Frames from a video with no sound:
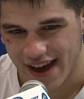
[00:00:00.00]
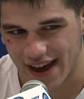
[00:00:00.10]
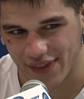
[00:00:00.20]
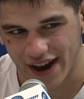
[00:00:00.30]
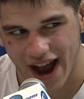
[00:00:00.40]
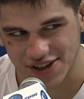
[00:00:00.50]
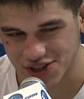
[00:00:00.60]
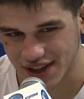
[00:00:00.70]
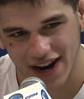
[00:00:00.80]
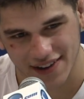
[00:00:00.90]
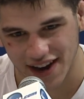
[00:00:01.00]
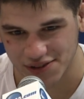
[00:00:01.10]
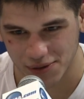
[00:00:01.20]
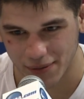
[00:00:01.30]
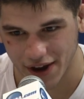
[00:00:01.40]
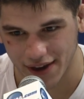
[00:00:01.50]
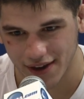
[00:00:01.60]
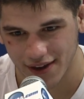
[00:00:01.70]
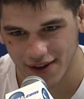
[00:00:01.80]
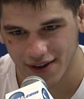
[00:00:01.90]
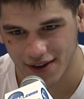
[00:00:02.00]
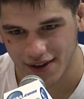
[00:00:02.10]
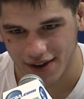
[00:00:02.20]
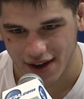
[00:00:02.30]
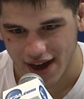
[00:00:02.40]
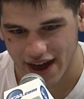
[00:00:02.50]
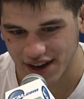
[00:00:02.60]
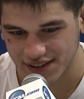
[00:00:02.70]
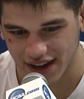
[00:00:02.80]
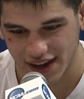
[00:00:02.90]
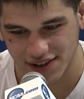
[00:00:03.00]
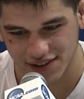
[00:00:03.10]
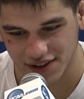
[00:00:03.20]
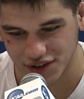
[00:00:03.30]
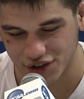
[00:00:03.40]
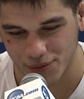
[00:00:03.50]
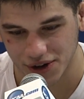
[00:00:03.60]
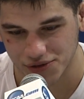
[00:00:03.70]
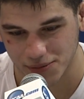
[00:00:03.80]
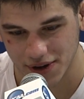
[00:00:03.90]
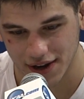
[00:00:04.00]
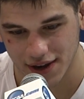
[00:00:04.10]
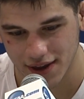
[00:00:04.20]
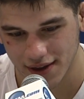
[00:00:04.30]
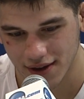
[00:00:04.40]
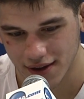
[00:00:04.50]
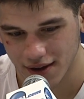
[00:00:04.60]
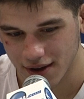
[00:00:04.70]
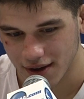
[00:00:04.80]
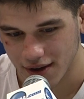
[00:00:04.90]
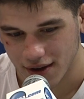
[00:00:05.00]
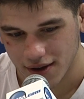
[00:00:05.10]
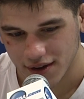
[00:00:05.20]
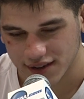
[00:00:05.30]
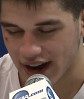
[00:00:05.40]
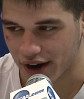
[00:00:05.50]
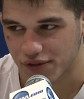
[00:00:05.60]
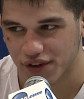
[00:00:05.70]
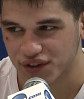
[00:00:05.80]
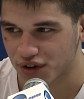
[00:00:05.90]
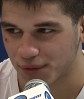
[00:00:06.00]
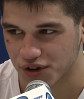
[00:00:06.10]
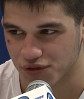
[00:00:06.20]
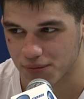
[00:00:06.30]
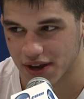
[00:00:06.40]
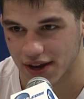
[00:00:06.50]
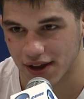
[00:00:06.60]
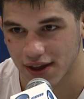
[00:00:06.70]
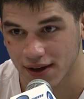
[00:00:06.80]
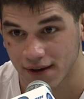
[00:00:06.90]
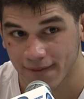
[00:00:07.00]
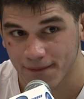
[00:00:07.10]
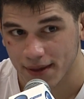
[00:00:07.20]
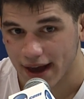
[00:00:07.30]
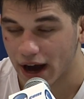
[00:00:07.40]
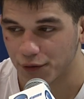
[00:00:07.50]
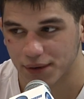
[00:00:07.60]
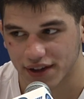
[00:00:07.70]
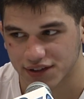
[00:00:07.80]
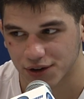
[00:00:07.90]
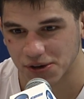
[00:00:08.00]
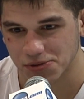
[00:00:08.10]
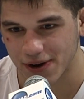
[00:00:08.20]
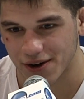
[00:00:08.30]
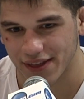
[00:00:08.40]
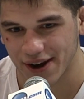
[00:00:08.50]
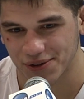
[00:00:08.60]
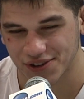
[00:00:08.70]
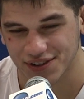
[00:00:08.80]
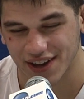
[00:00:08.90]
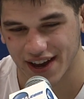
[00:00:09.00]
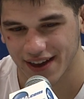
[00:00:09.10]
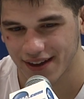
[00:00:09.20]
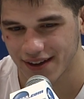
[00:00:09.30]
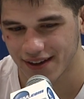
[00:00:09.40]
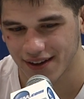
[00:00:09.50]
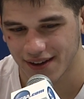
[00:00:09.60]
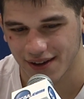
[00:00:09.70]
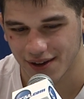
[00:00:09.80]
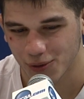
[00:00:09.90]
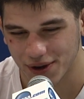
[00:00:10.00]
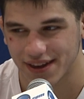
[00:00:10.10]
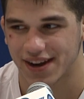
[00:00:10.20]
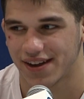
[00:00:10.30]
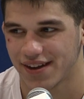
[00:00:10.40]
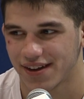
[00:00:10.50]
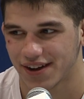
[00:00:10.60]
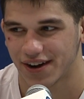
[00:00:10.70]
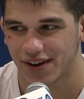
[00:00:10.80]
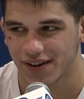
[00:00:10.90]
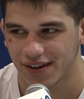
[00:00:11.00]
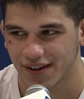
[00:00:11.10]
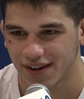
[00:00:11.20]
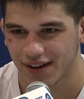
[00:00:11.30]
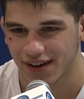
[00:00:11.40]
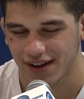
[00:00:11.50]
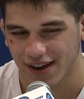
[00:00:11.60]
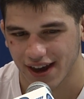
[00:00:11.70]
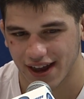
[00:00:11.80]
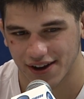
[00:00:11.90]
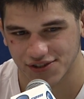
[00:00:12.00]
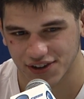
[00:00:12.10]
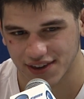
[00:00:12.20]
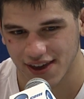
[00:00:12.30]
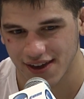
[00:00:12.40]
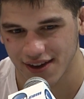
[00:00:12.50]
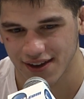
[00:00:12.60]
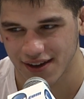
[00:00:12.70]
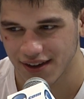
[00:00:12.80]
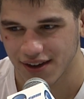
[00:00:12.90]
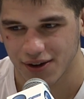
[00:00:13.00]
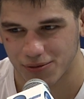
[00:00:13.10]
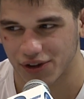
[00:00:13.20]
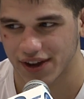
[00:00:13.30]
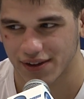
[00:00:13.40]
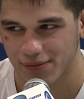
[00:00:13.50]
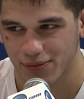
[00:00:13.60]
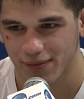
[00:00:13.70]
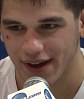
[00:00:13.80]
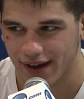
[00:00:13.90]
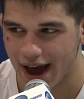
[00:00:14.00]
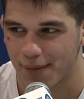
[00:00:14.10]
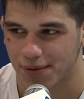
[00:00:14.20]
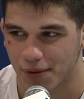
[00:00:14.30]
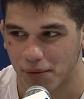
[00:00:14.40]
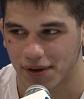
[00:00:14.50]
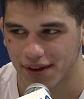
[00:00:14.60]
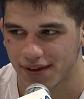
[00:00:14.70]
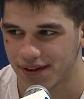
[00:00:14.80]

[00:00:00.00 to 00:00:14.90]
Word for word: and, like, I just locked eyes with Mike. And it's like he's done so much for me, and sacrificed so much for me and helped me get so much better that I was just like, we did it, you know? And it's just a really happy moment.